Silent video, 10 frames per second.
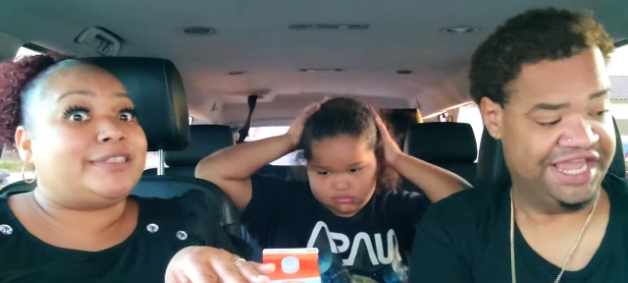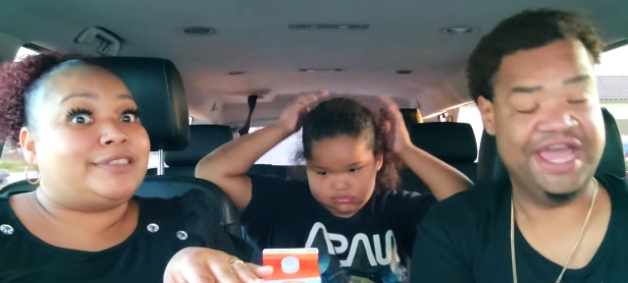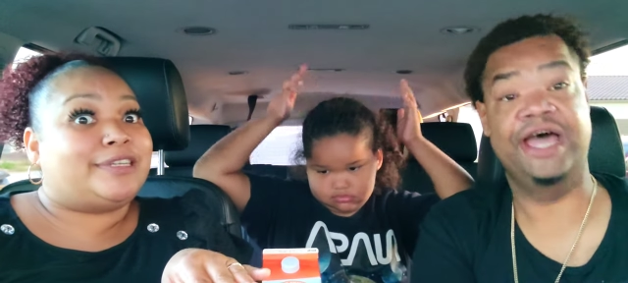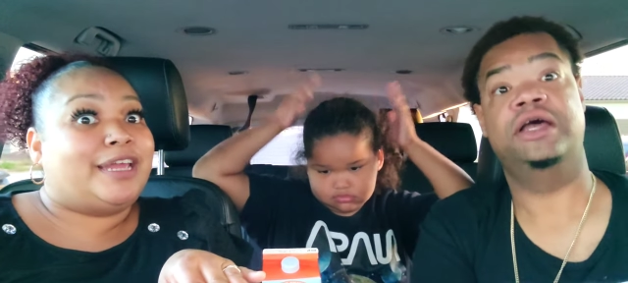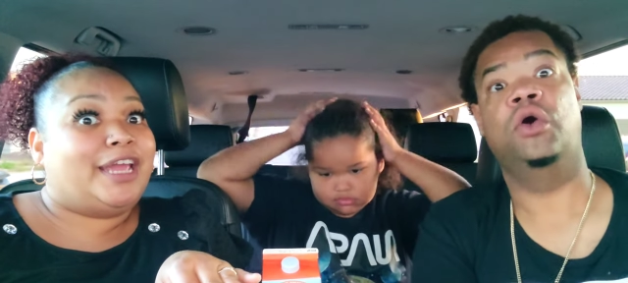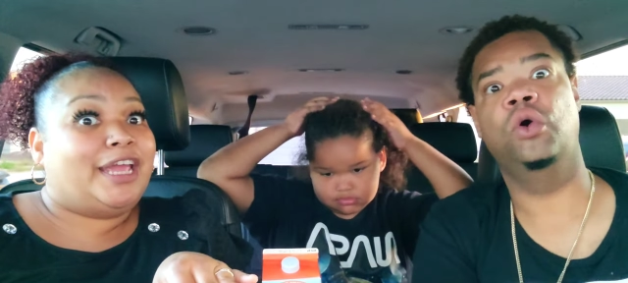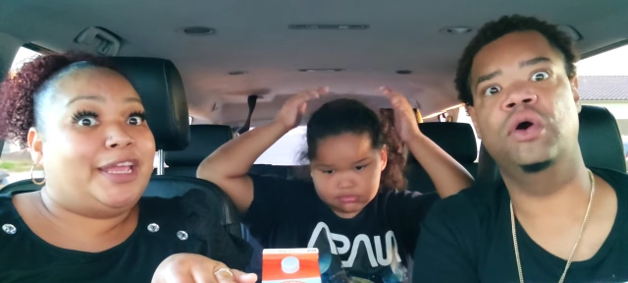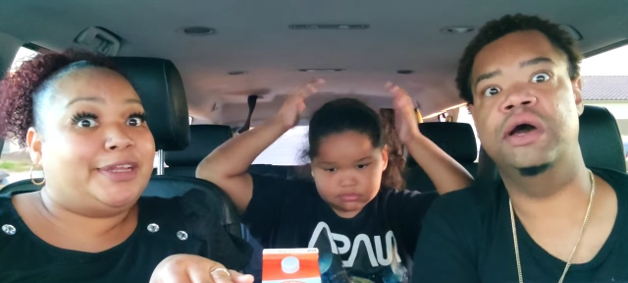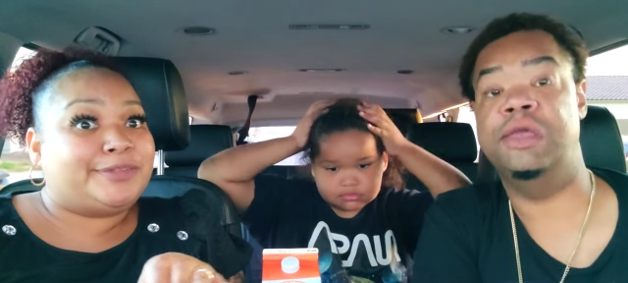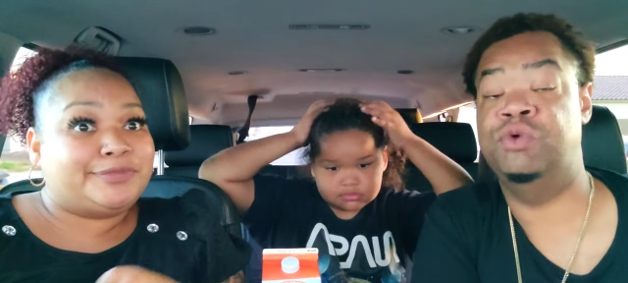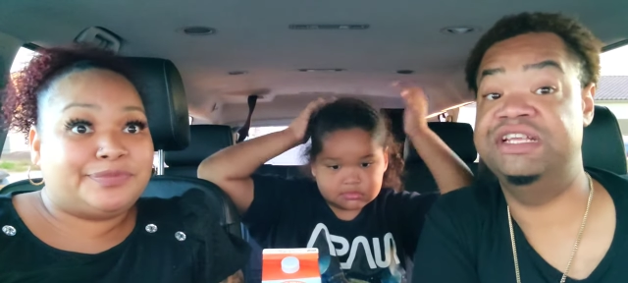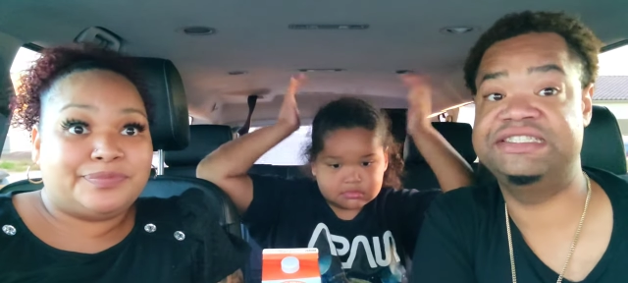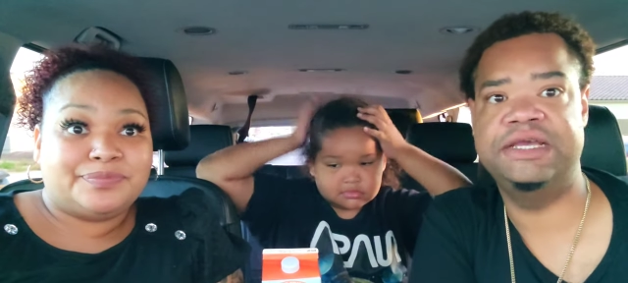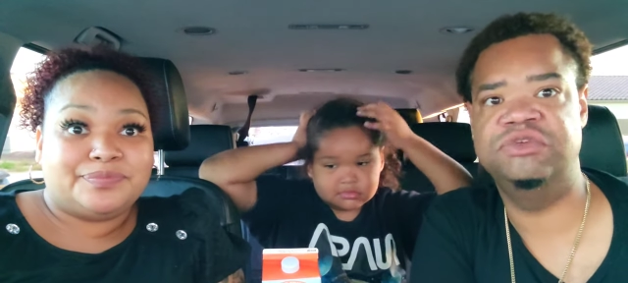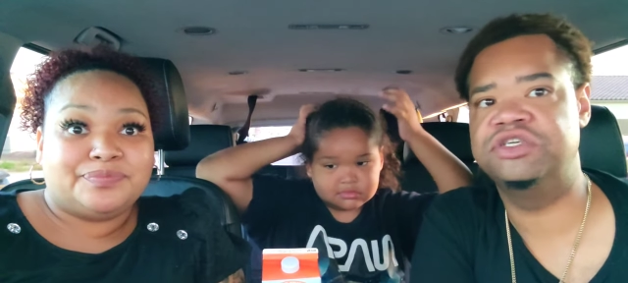Speaker 1: yeah. Oh, with
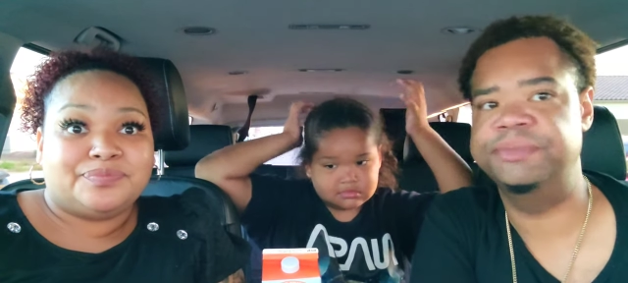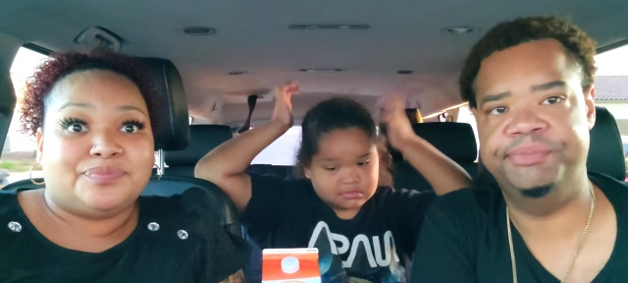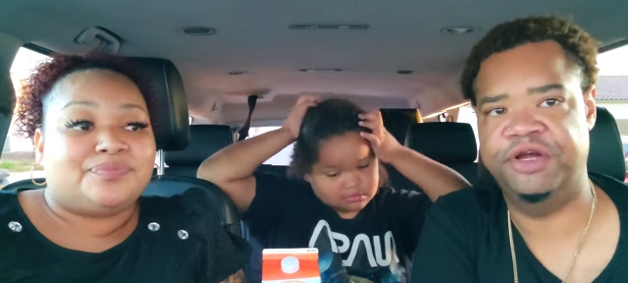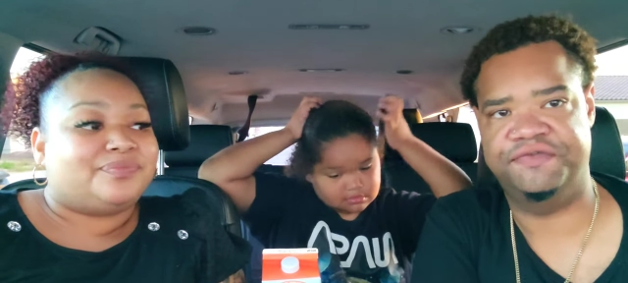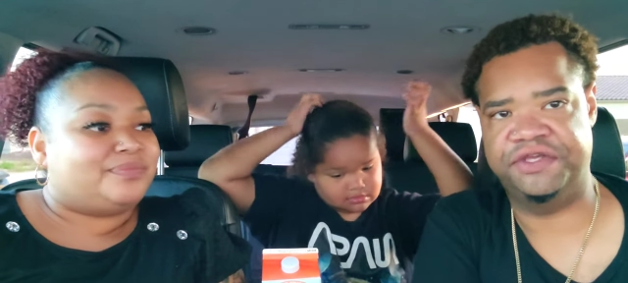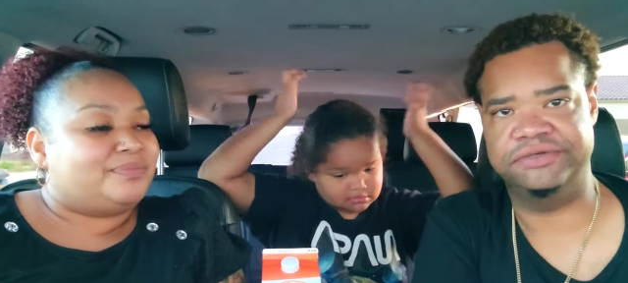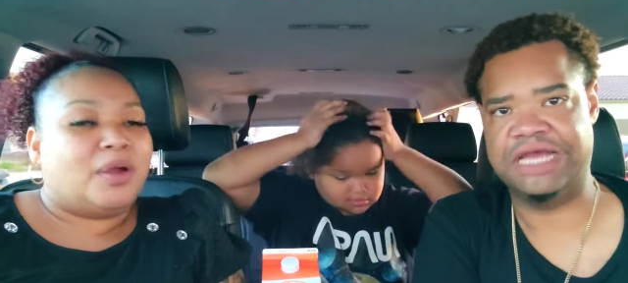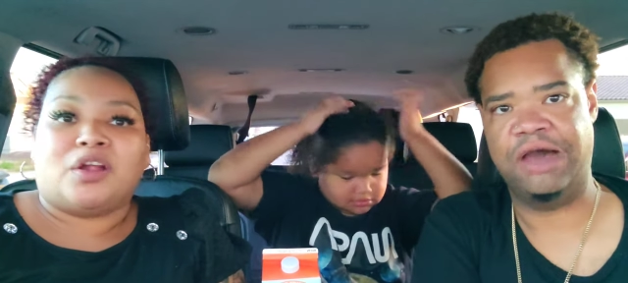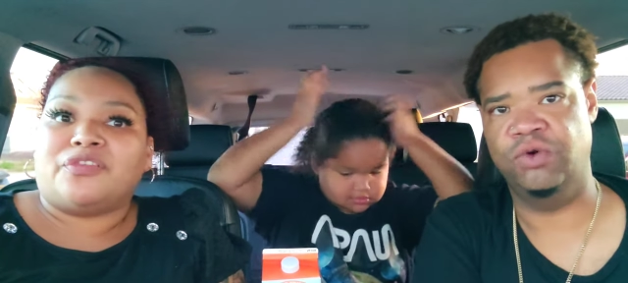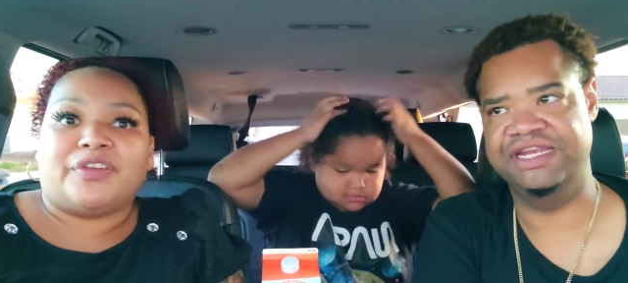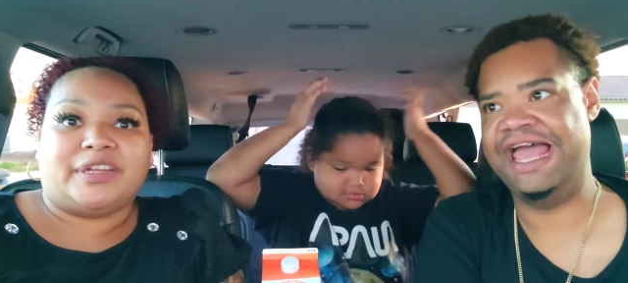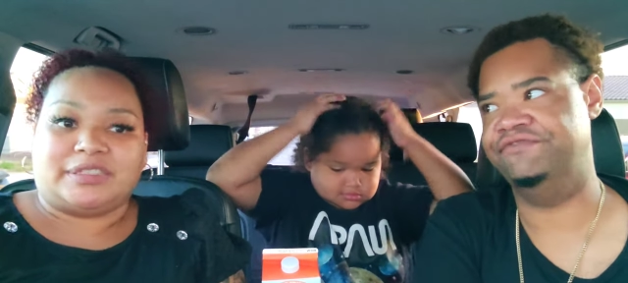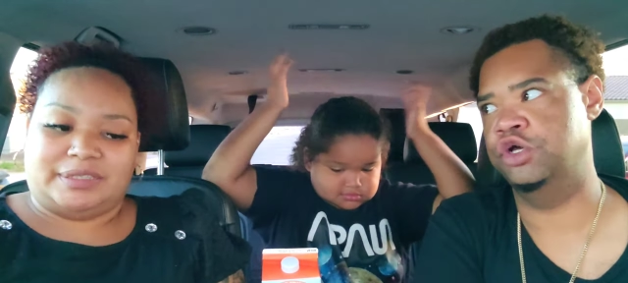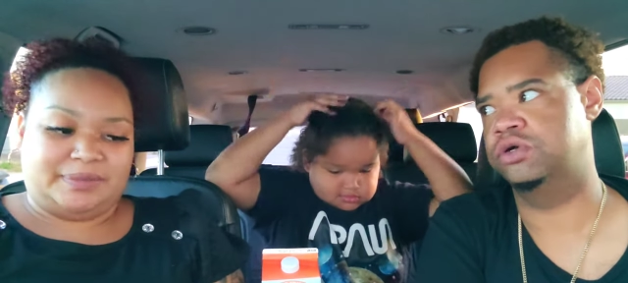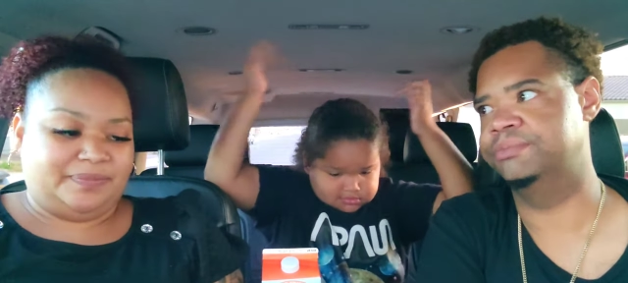a sandwich, it'll be perfect. perfect. I wouldn't
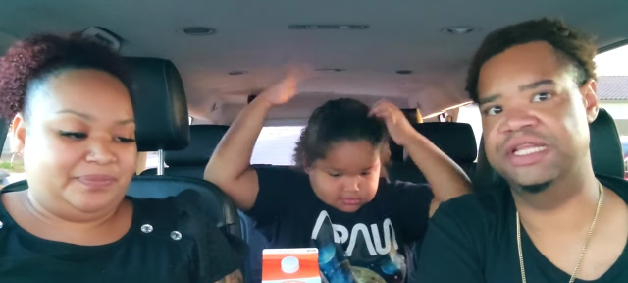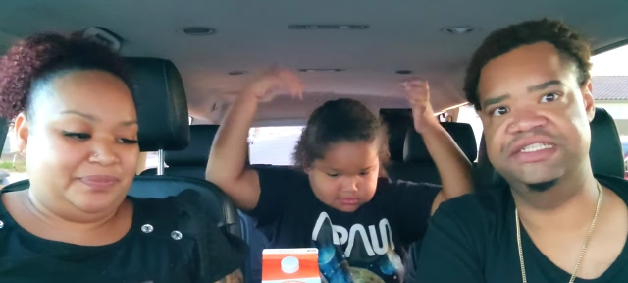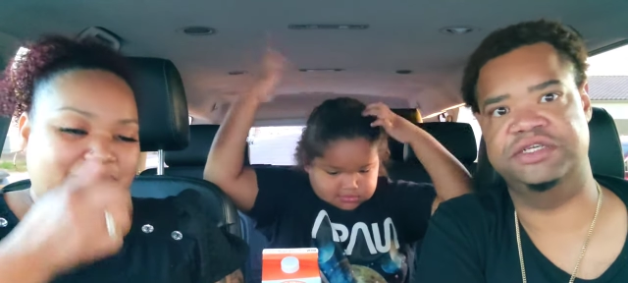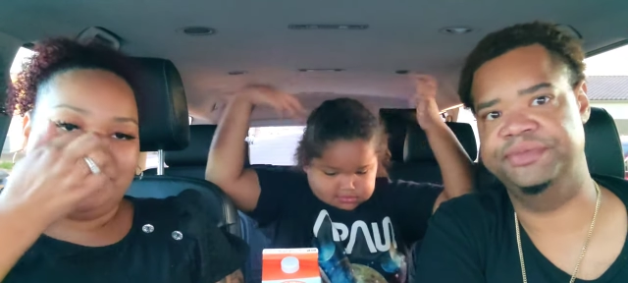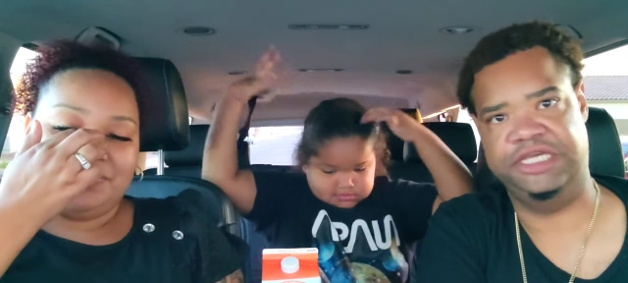have no complaints. It'll